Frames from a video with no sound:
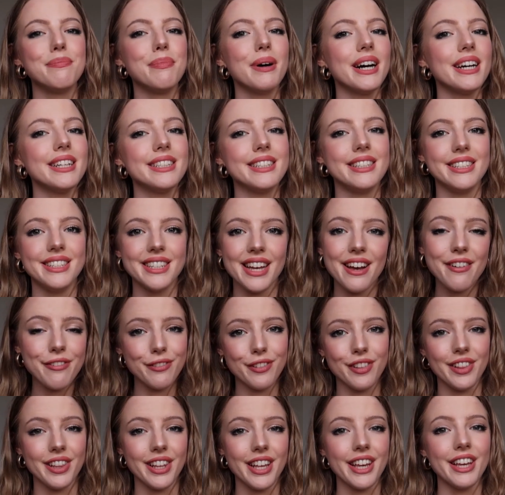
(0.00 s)
but
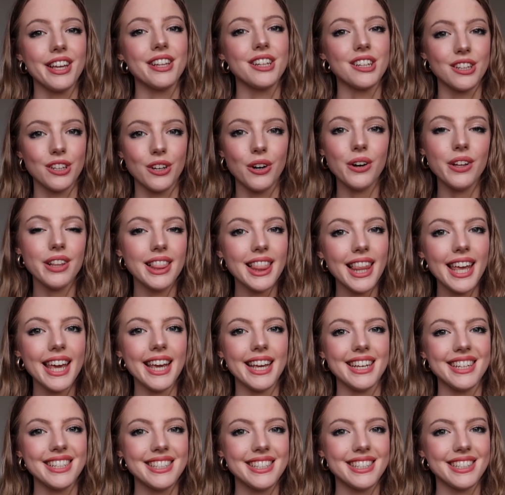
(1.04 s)
definitely not
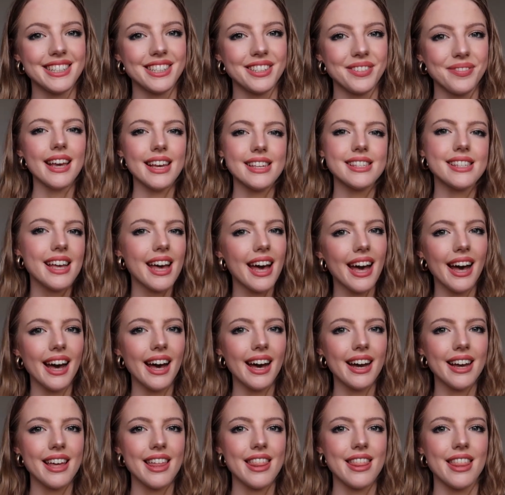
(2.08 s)
least is a
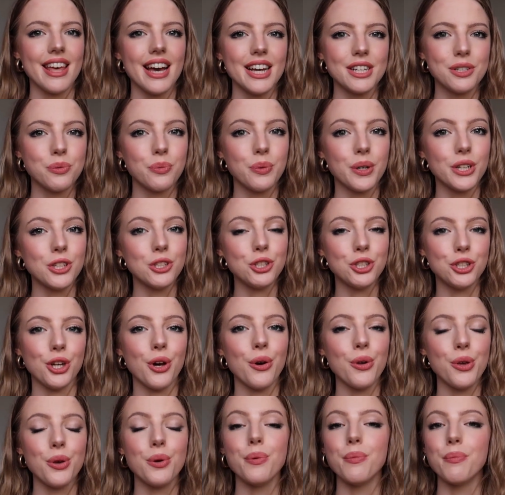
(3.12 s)
hack that will show
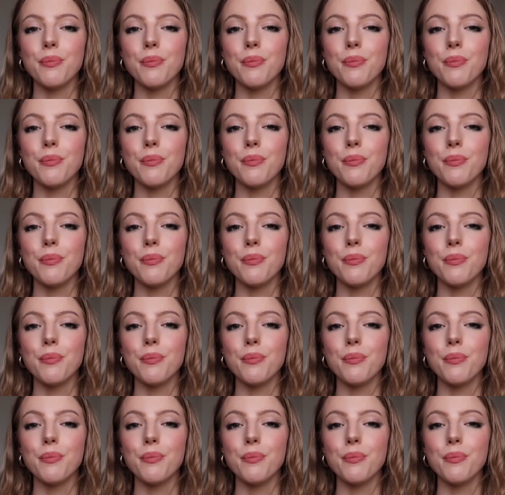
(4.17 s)
you